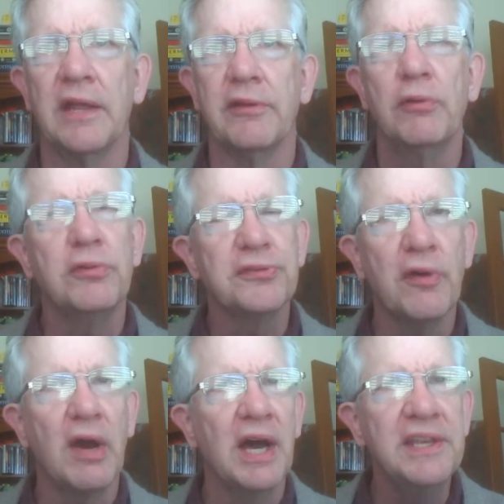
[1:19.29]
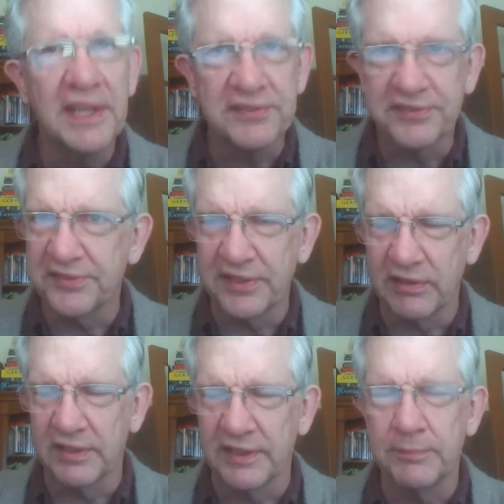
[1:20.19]
Don't do so
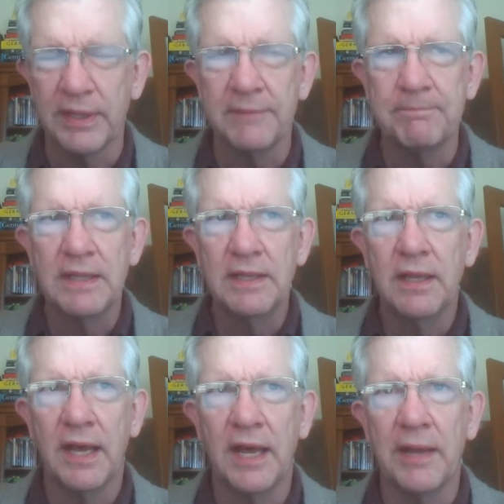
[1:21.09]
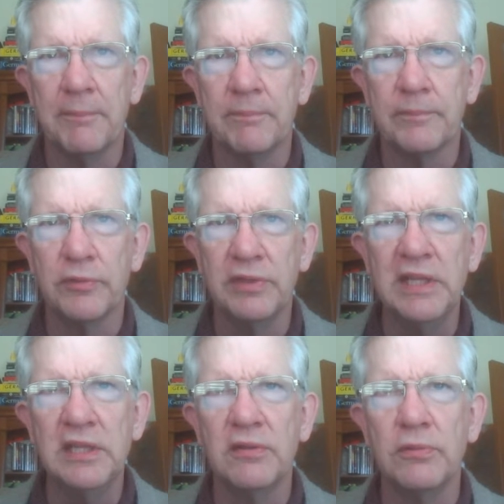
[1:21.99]
unnecessarily, but you
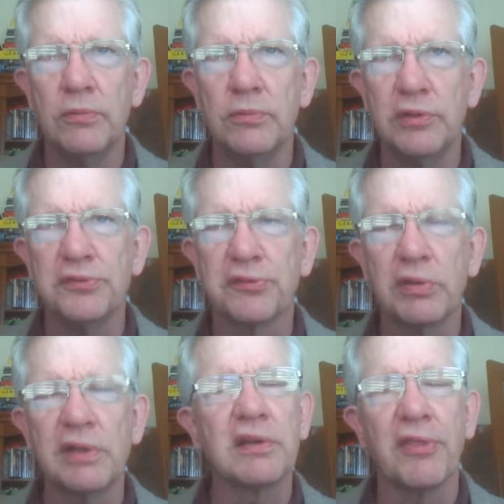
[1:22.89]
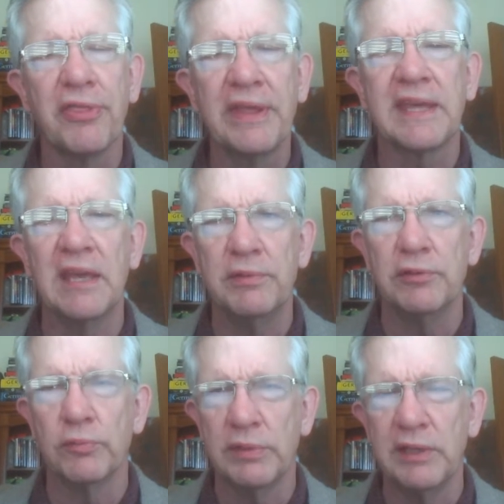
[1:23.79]
need to use critical thinking when
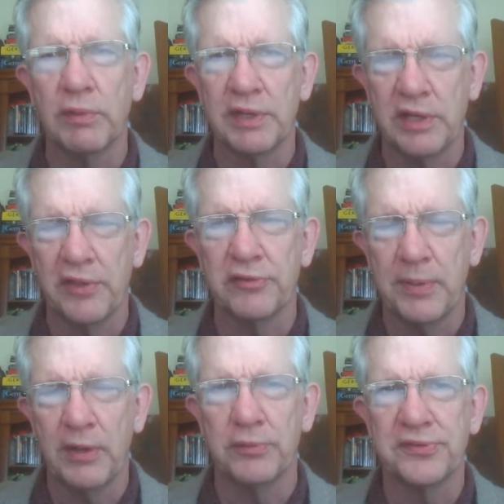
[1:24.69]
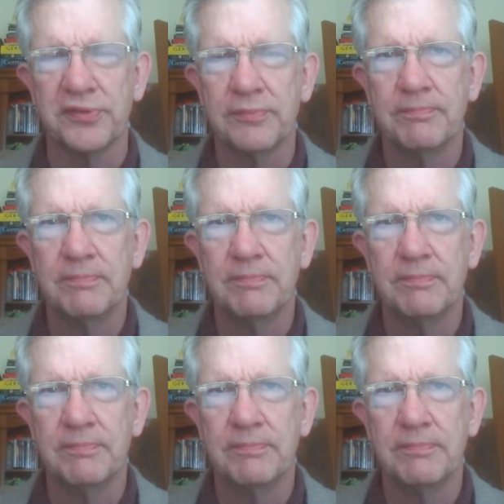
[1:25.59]
you read one another's posts.